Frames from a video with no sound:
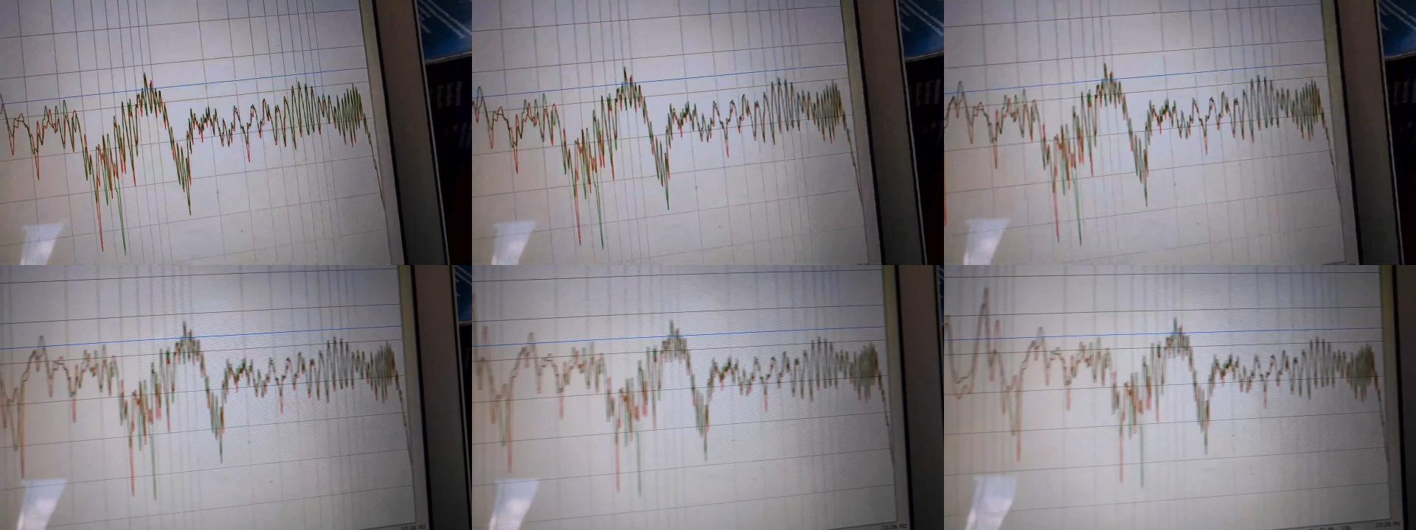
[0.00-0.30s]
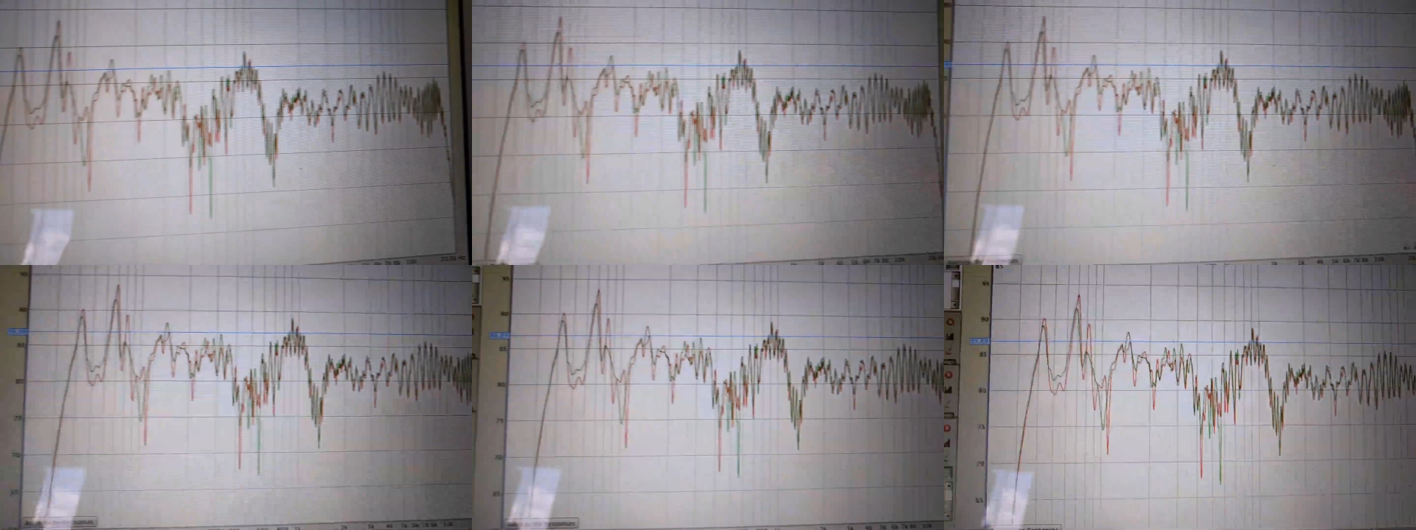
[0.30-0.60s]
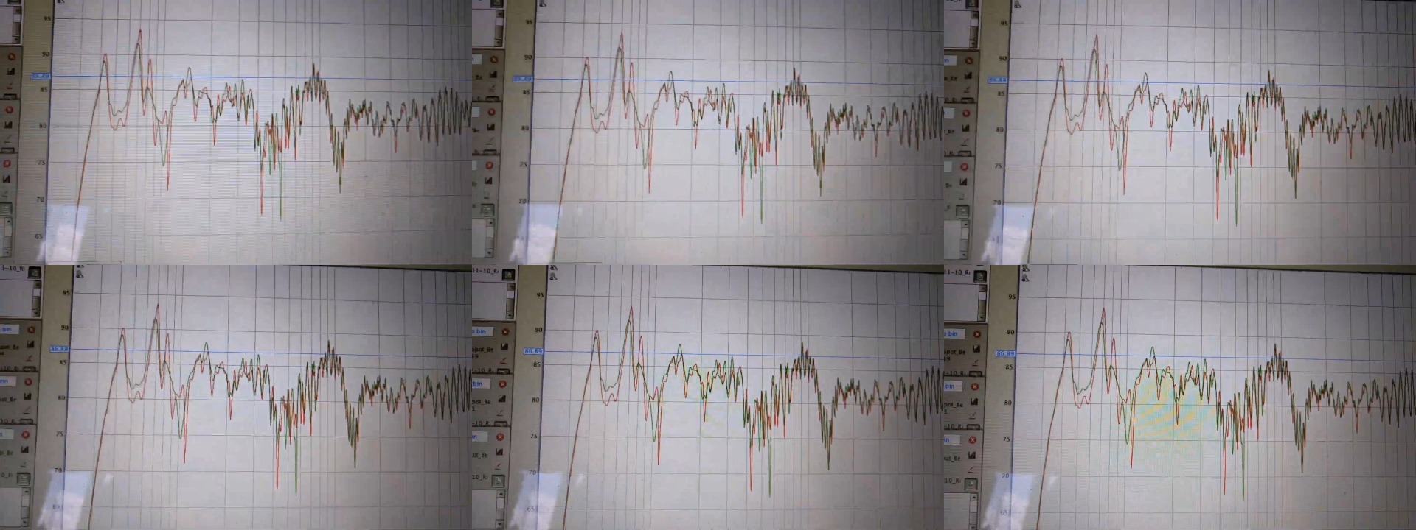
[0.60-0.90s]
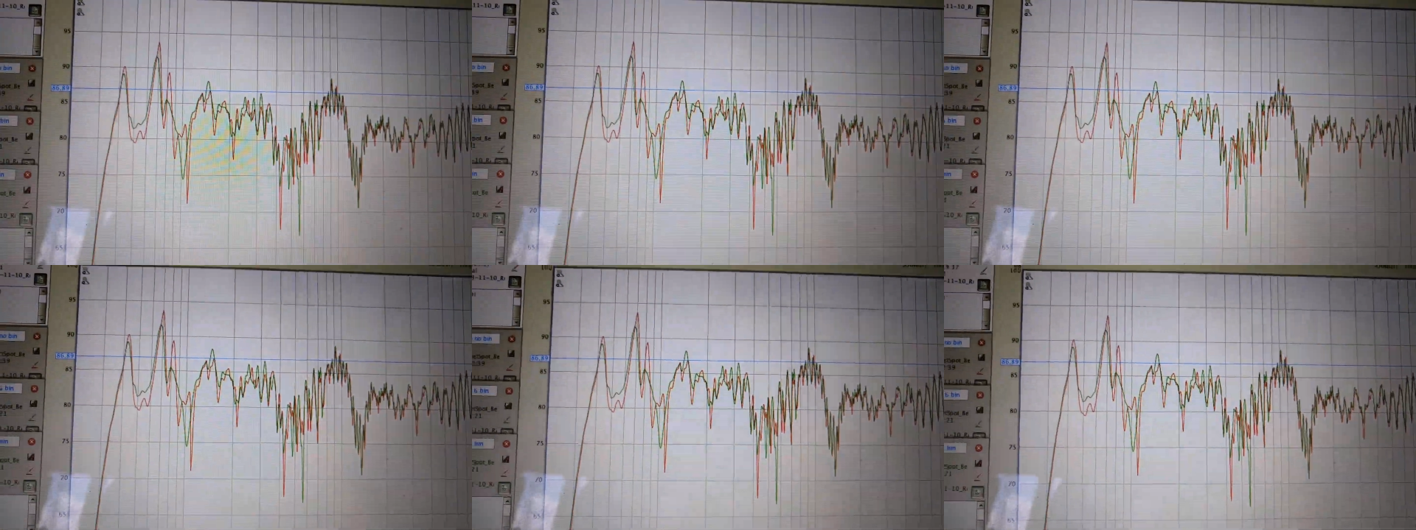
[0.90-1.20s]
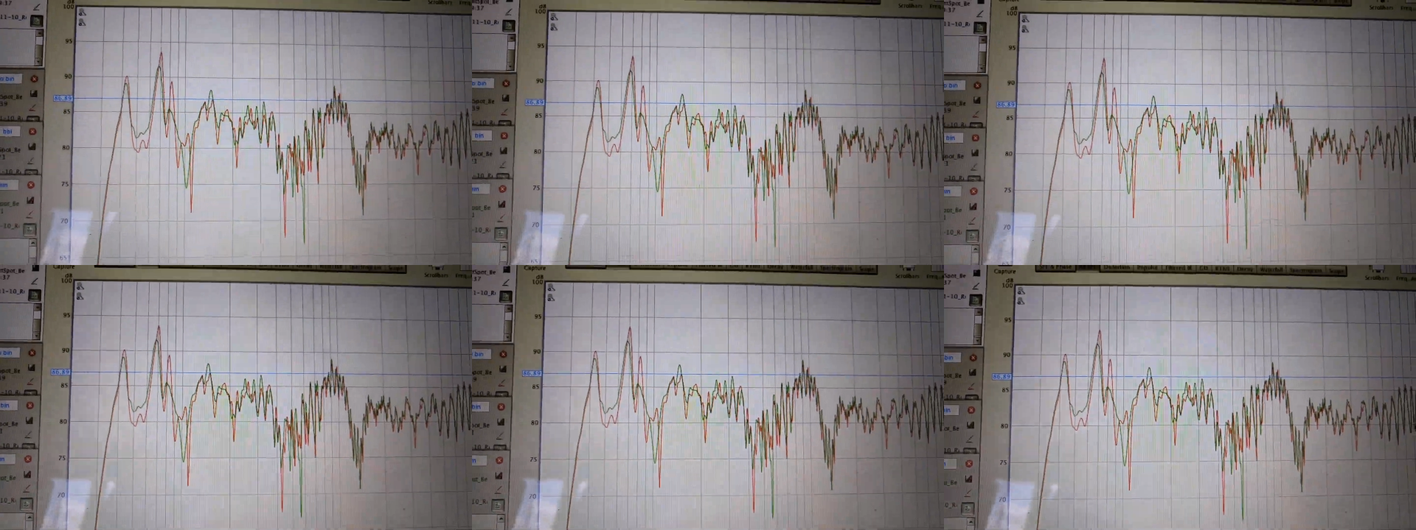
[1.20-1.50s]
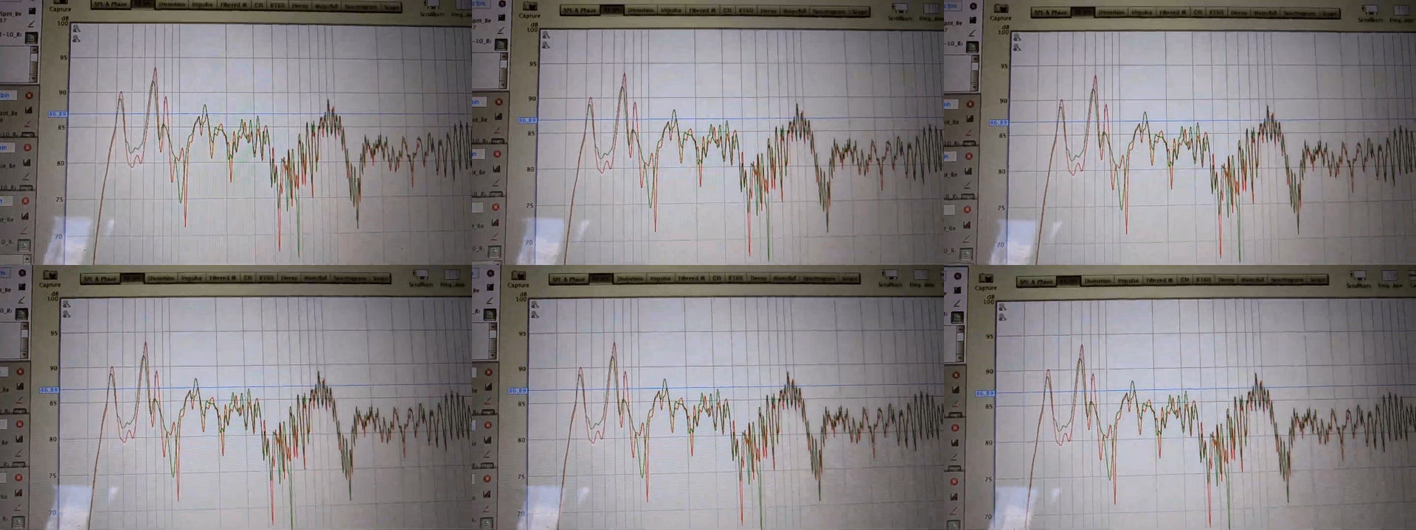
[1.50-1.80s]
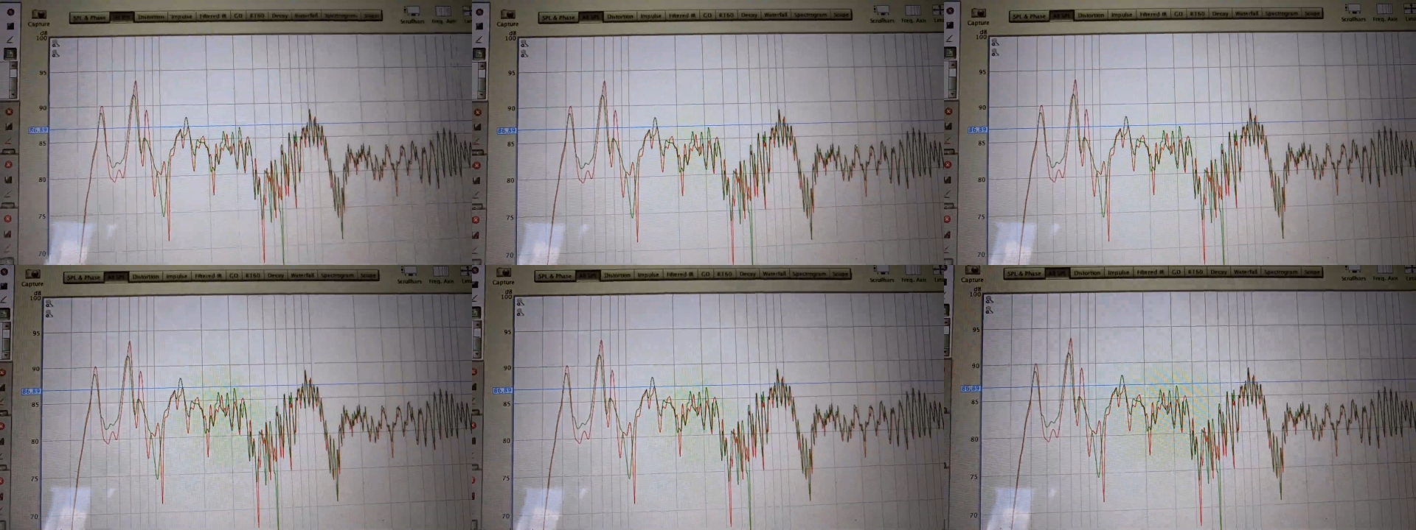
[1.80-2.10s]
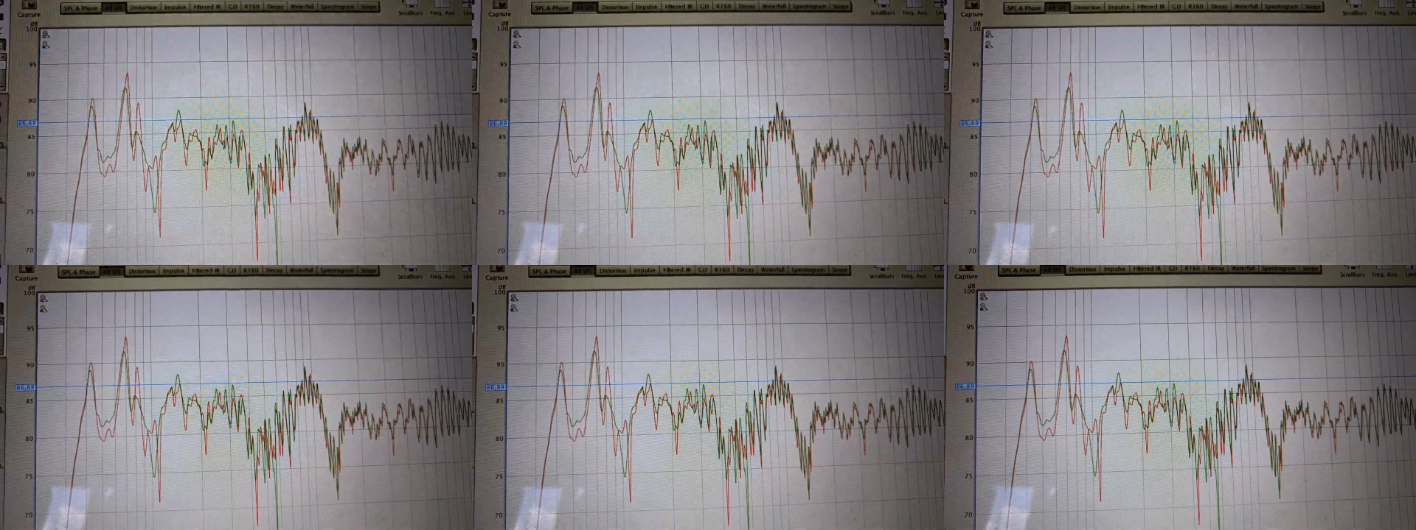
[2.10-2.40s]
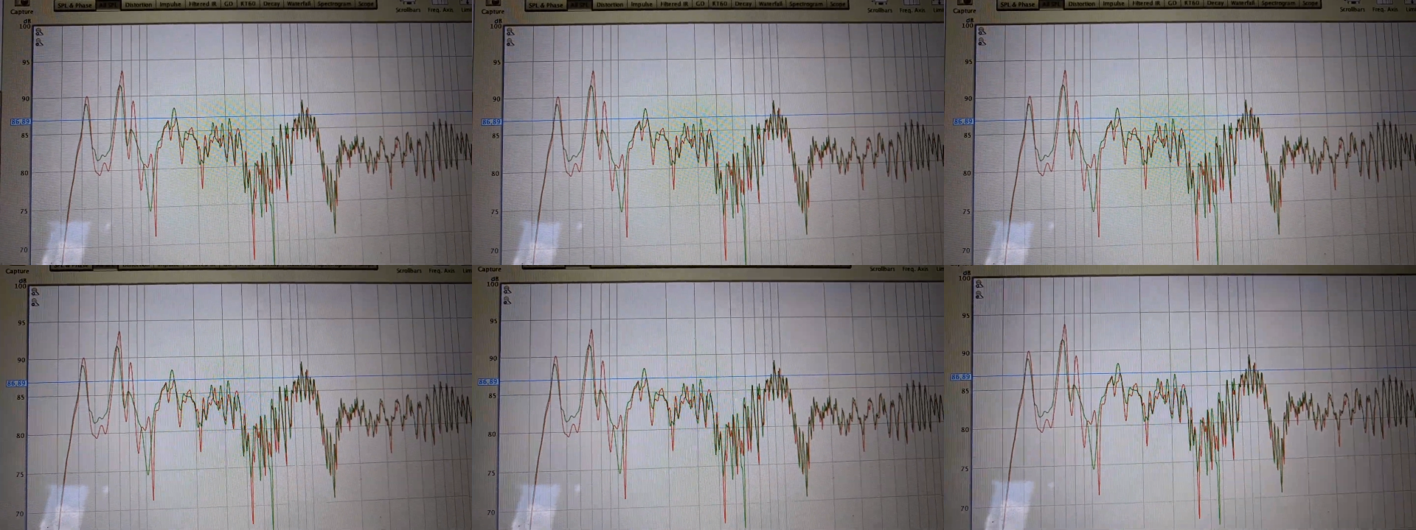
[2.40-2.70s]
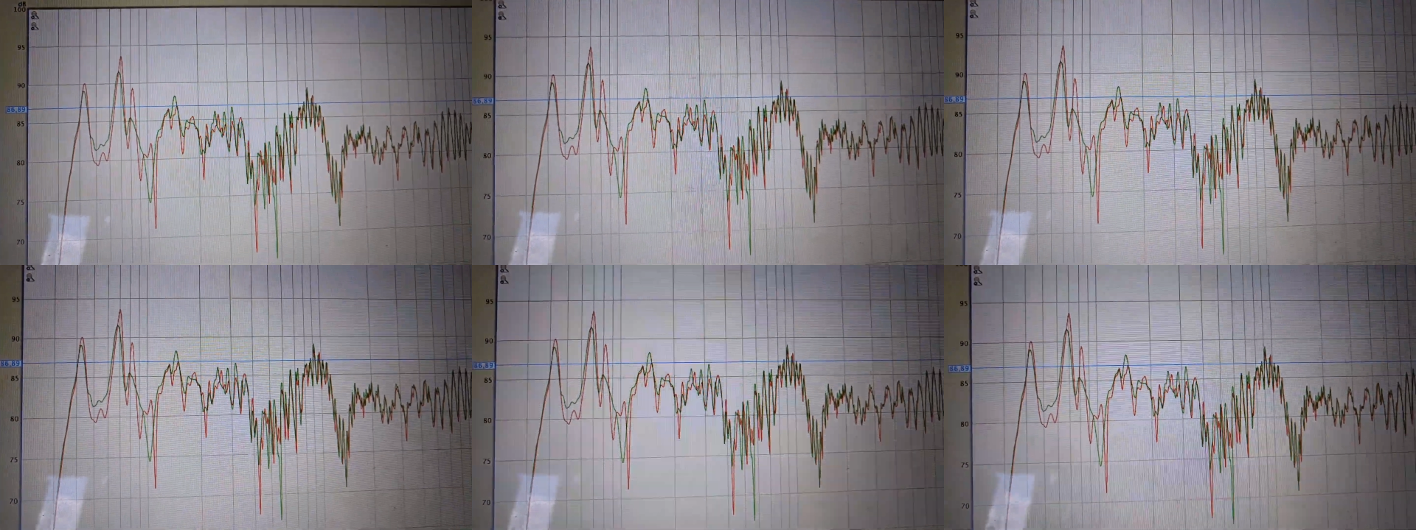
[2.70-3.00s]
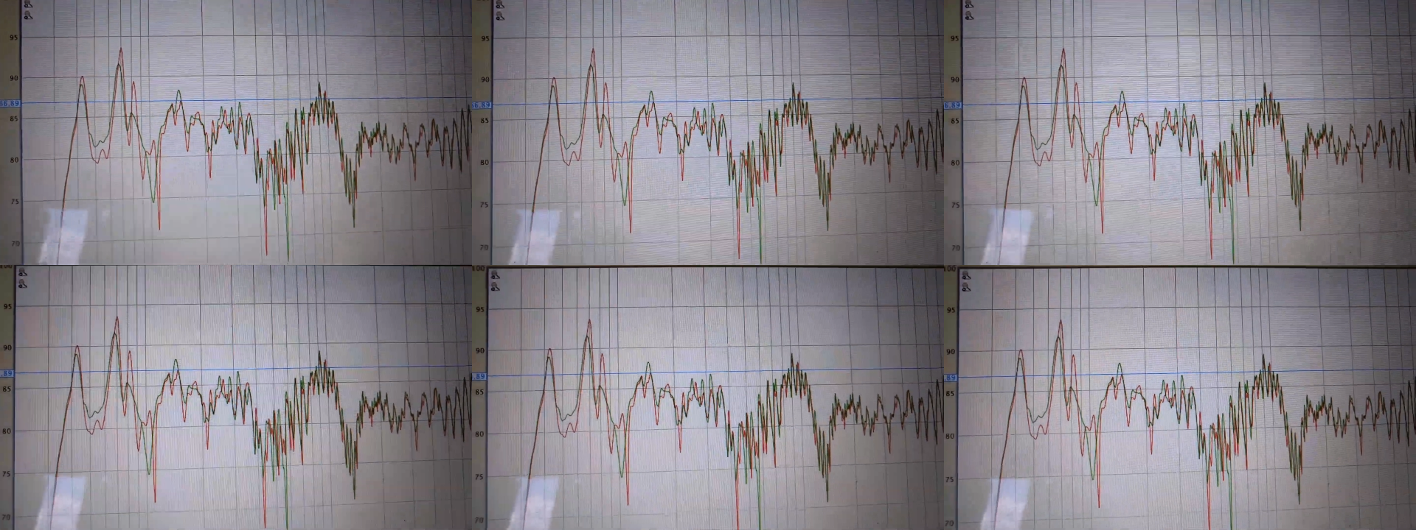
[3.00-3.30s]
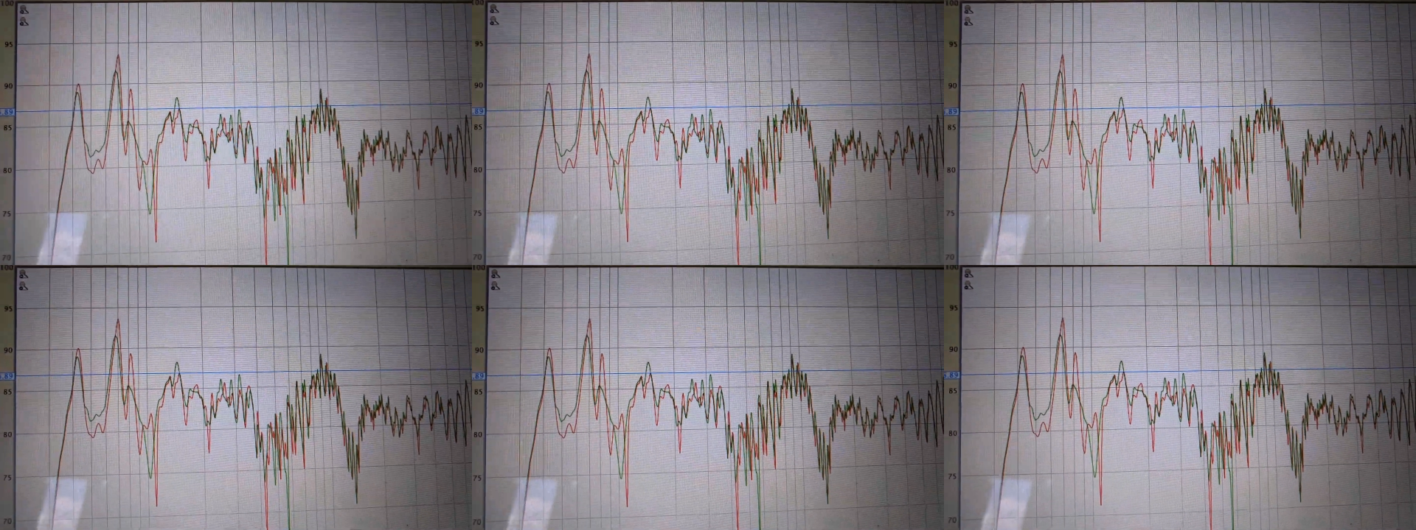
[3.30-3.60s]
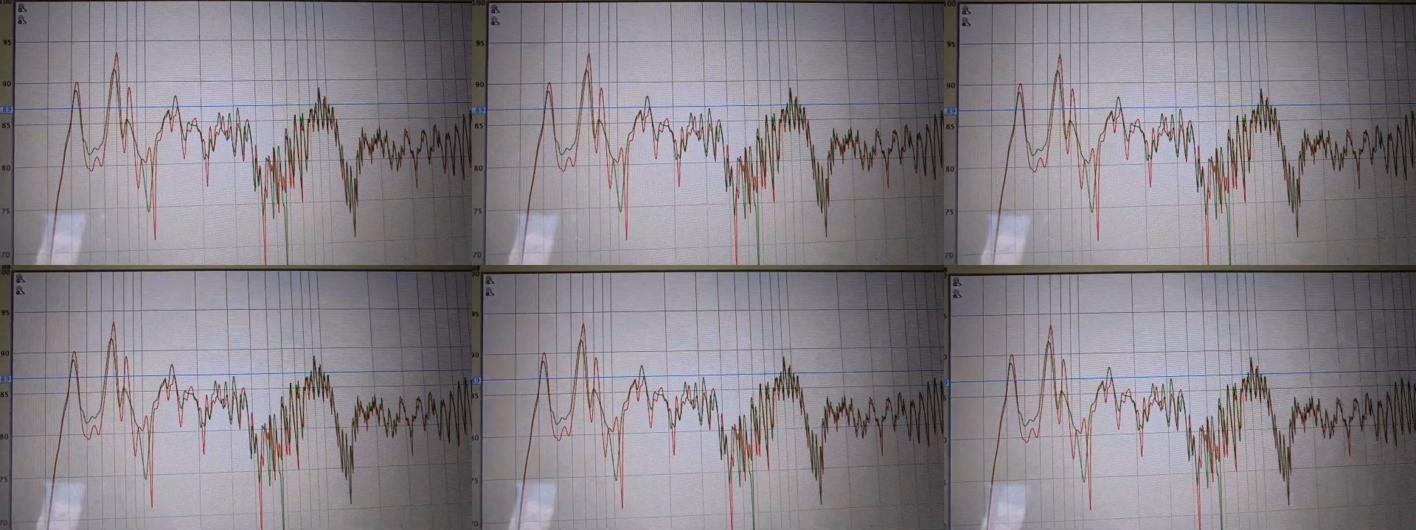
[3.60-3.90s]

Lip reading: [unreadable: no face in view]